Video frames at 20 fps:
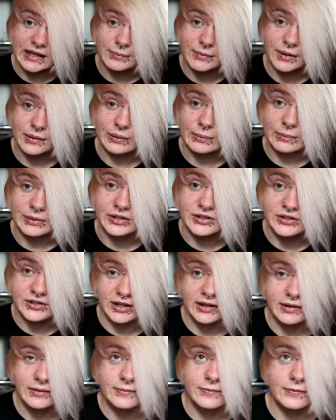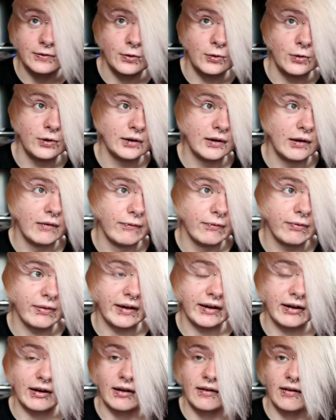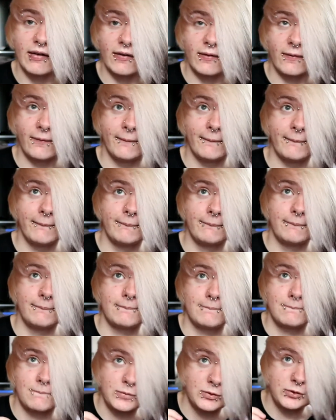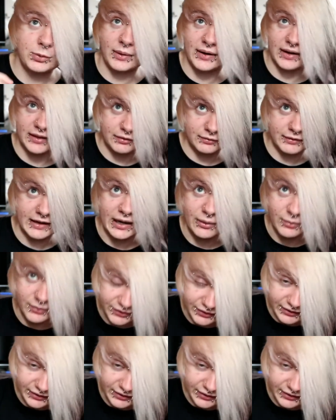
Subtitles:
in my room was shit for all of like 23 hours a